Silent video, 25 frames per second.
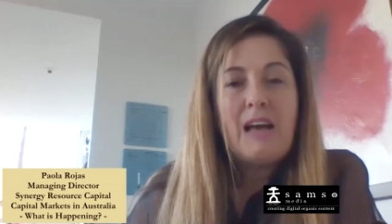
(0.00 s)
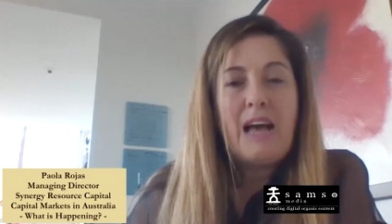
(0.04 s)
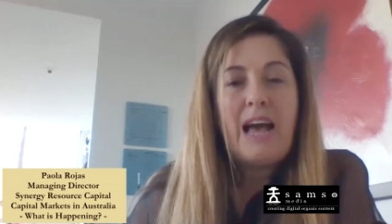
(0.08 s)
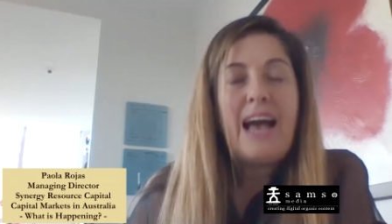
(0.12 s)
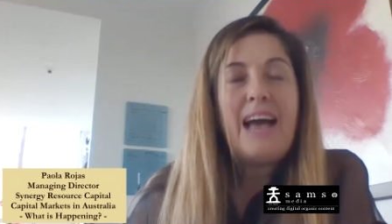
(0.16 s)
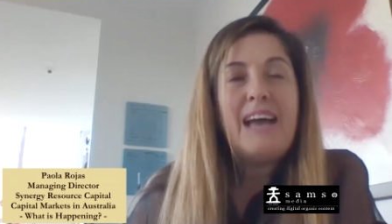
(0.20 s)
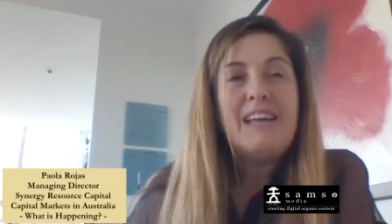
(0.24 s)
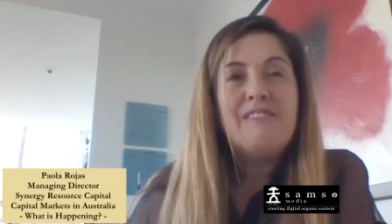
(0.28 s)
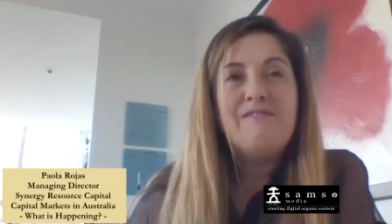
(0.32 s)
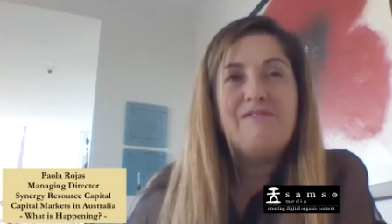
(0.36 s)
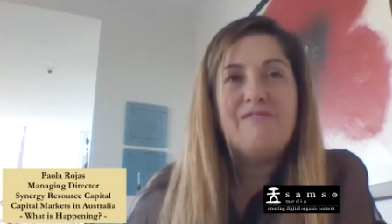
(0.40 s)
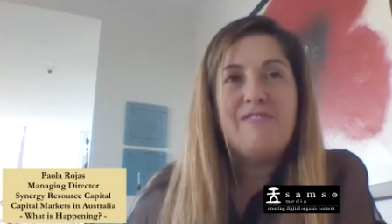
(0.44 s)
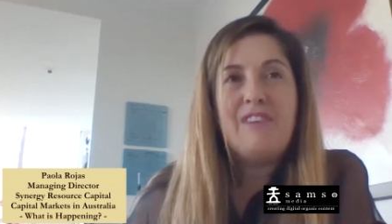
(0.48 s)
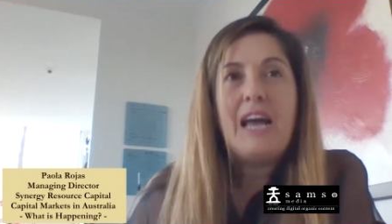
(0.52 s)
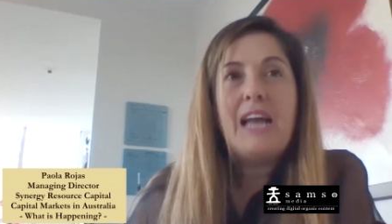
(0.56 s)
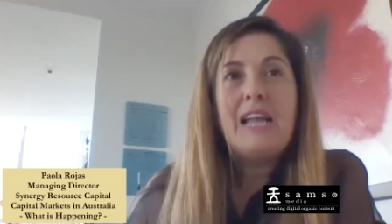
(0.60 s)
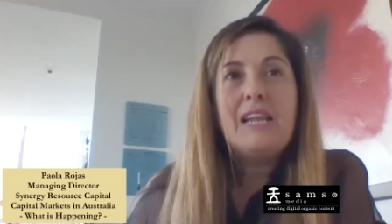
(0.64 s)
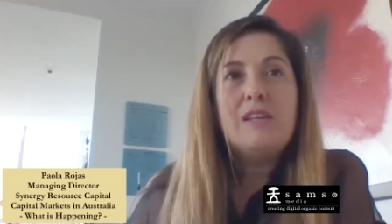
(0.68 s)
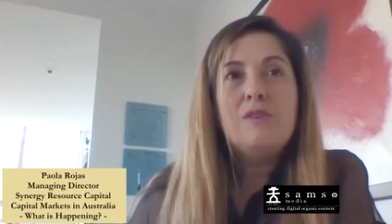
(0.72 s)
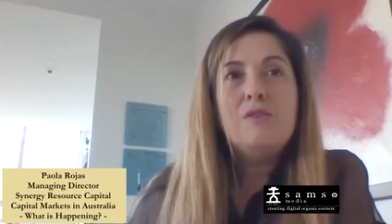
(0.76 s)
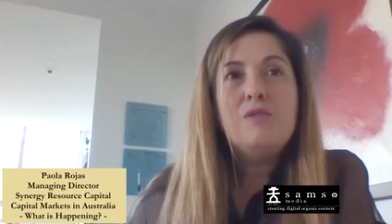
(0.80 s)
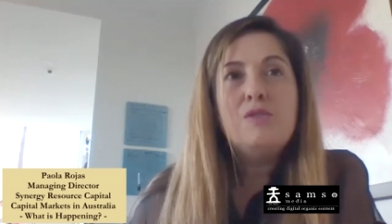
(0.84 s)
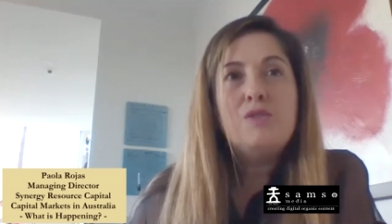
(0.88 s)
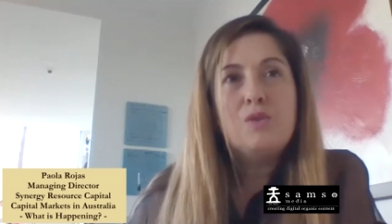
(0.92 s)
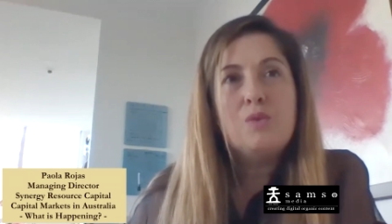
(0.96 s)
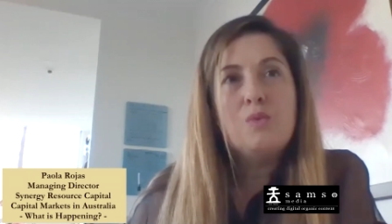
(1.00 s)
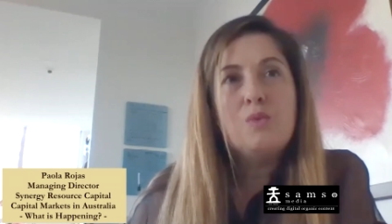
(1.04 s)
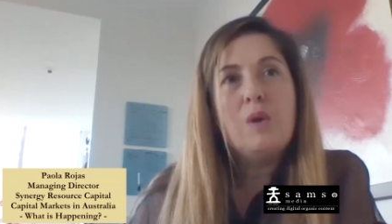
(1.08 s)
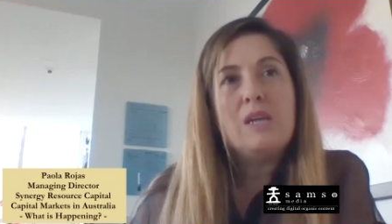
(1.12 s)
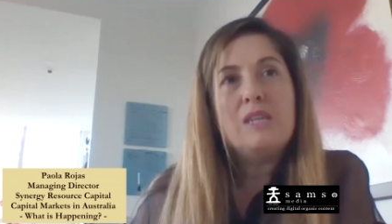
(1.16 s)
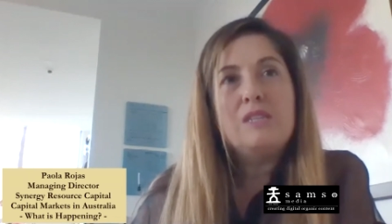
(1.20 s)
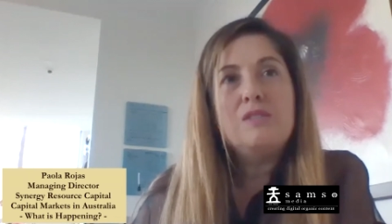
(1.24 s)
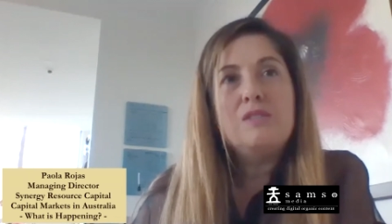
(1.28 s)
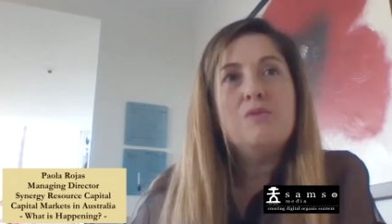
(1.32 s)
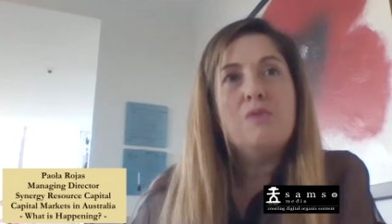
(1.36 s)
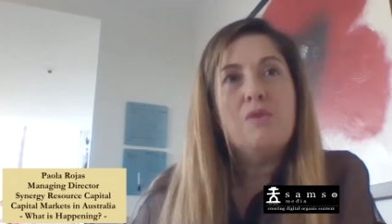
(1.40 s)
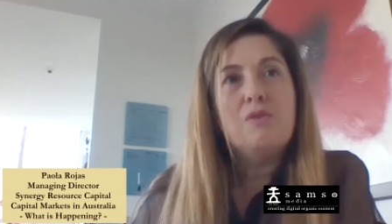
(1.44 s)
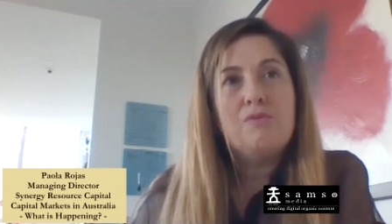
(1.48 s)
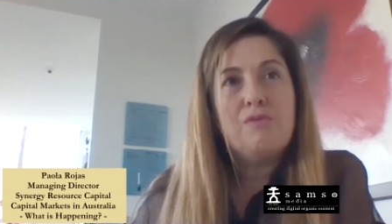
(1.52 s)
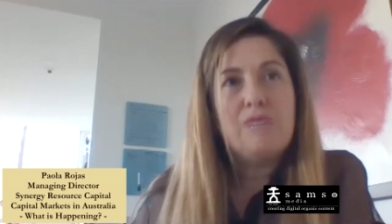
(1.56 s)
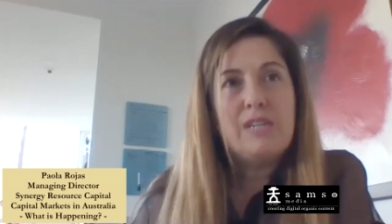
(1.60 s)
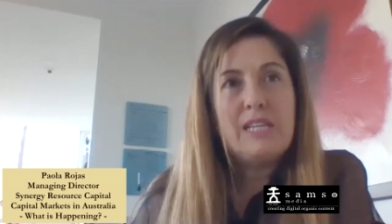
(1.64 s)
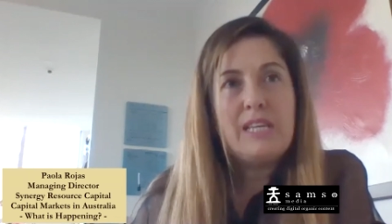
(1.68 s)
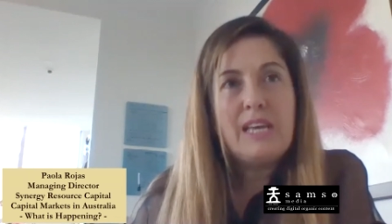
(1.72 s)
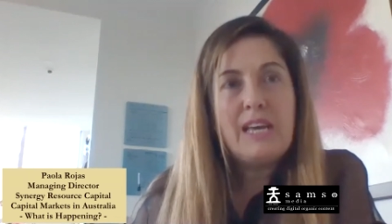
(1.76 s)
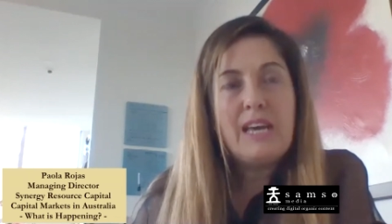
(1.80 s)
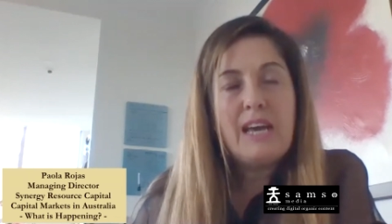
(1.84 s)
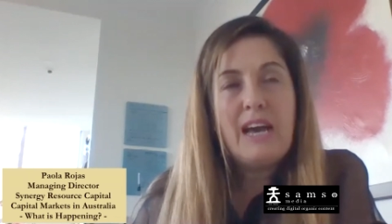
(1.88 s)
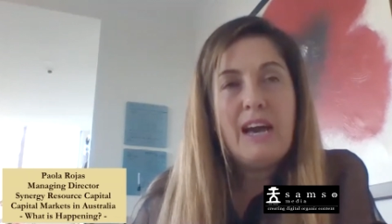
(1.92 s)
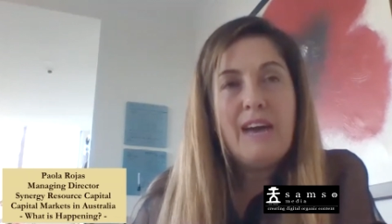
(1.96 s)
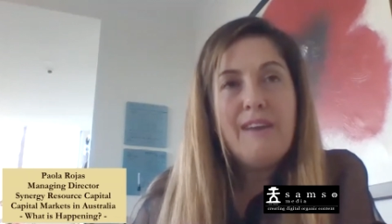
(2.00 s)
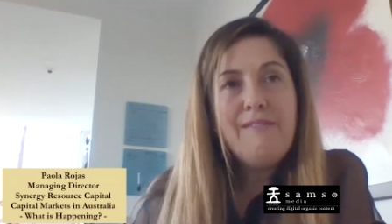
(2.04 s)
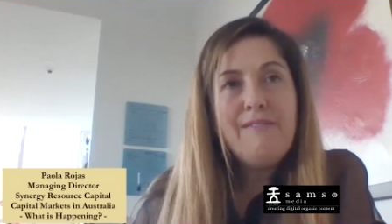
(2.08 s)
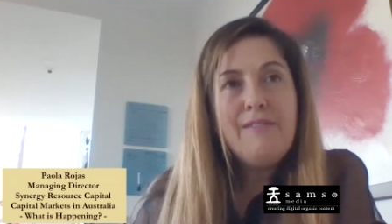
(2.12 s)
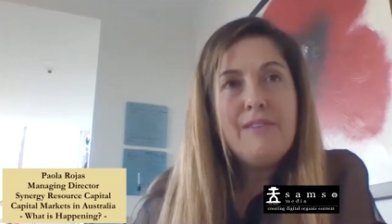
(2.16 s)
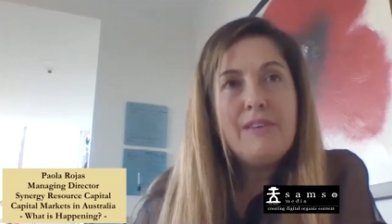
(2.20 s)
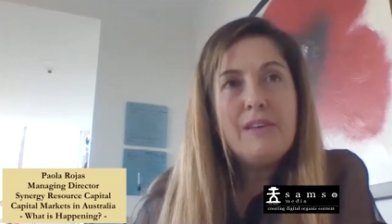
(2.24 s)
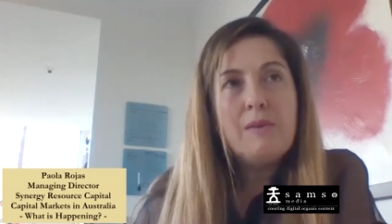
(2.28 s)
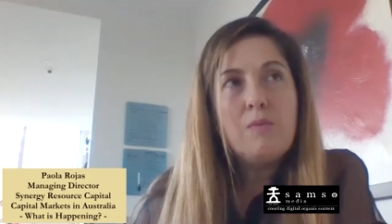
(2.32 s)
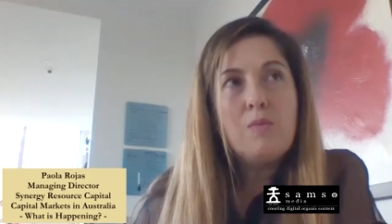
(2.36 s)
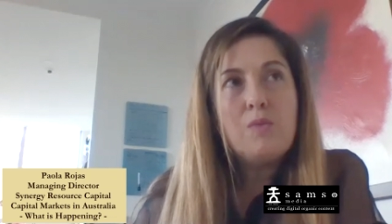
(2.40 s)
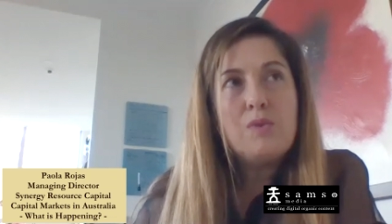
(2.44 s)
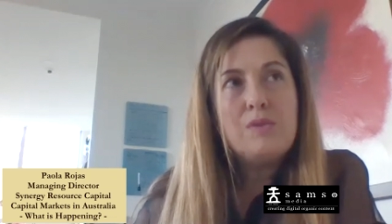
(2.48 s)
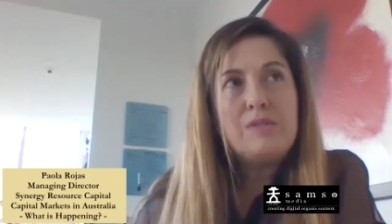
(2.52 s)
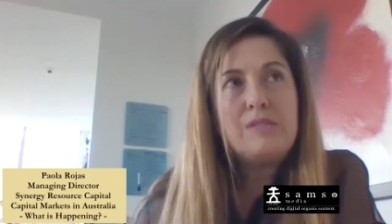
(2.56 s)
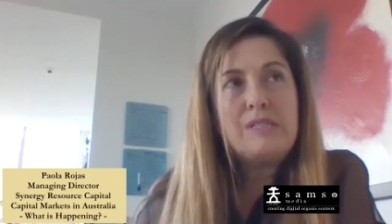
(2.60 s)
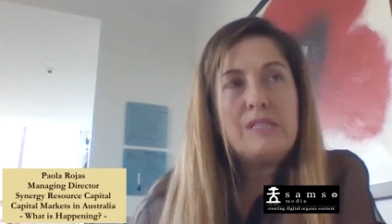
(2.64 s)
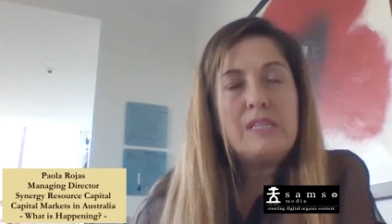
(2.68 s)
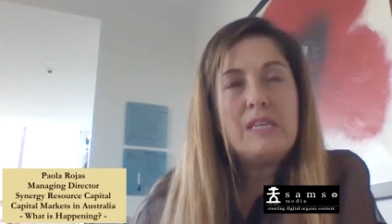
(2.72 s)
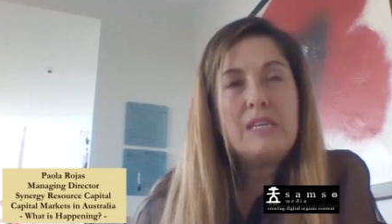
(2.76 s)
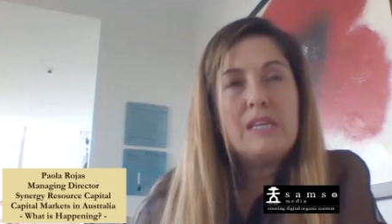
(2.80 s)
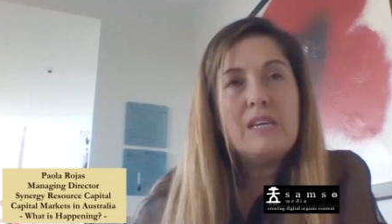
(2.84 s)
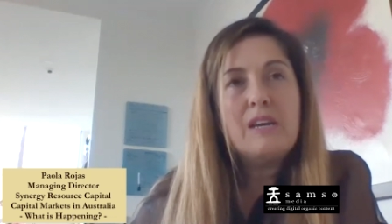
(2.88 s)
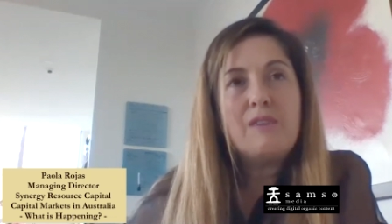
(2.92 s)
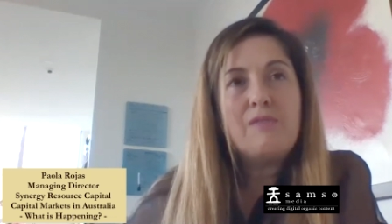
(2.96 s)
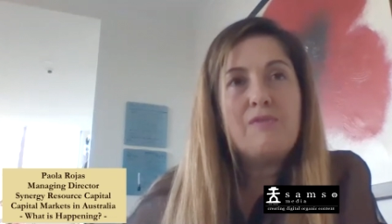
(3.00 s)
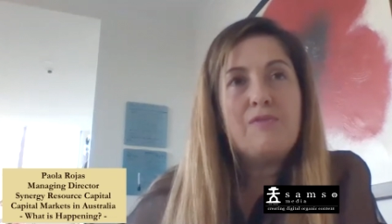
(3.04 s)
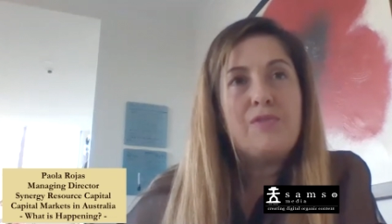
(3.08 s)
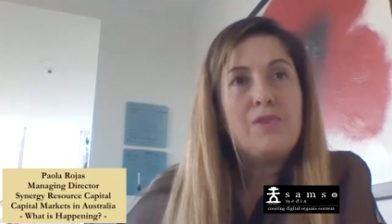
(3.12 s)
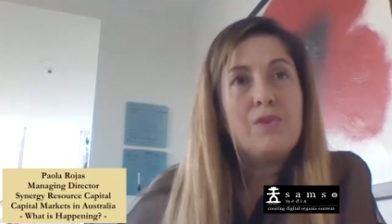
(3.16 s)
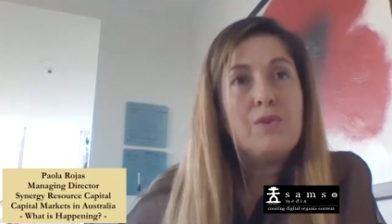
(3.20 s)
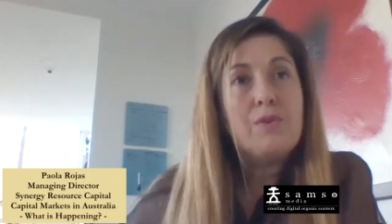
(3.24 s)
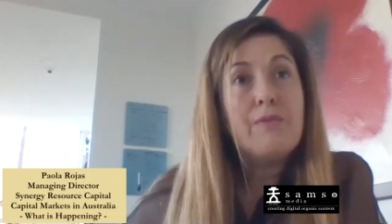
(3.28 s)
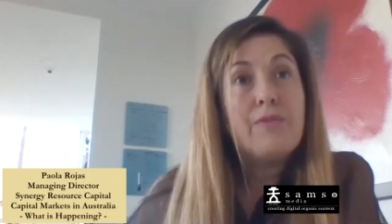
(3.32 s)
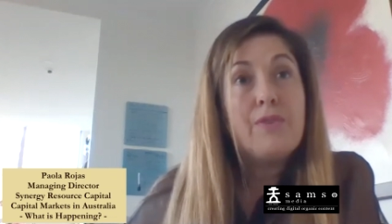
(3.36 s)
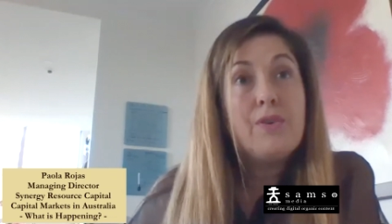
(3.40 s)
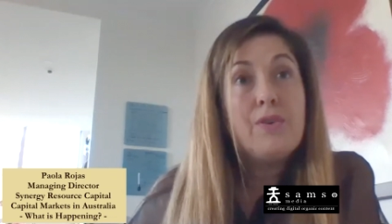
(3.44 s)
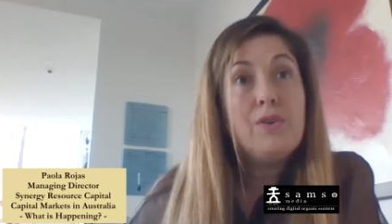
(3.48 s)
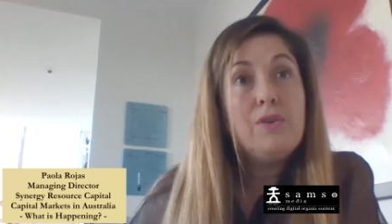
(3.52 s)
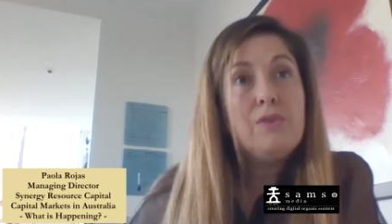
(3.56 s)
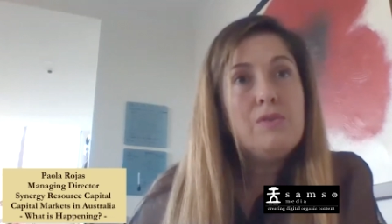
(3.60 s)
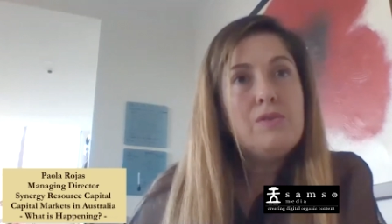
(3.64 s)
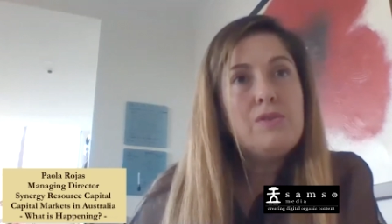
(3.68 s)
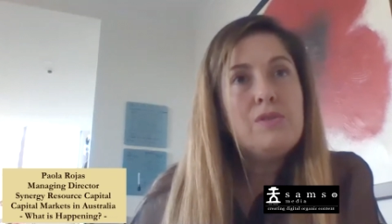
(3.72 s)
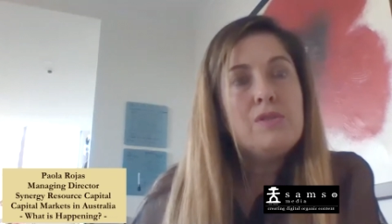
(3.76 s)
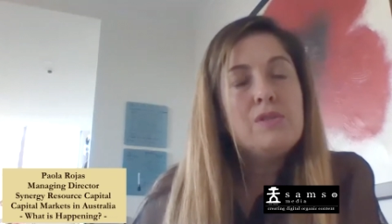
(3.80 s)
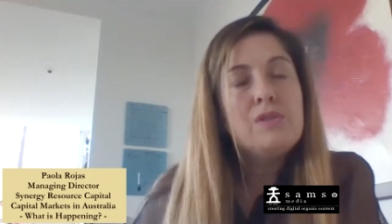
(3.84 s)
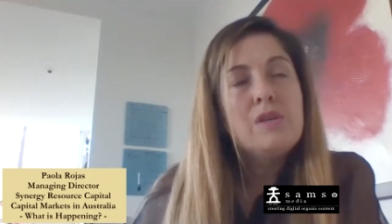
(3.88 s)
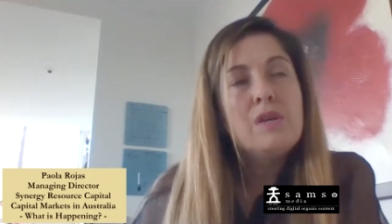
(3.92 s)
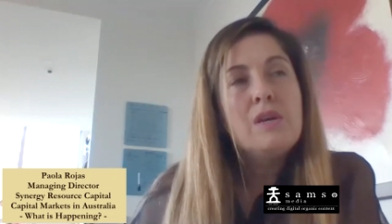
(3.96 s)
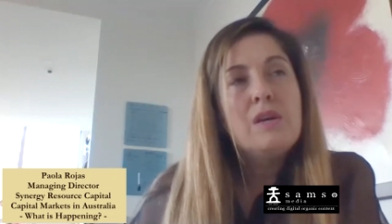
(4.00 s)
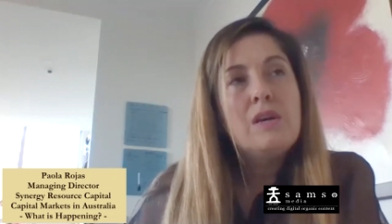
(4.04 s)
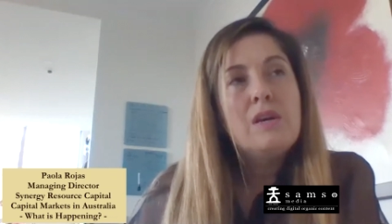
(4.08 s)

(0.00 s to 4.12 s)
add value to what you already have, and we're seeing a few of those.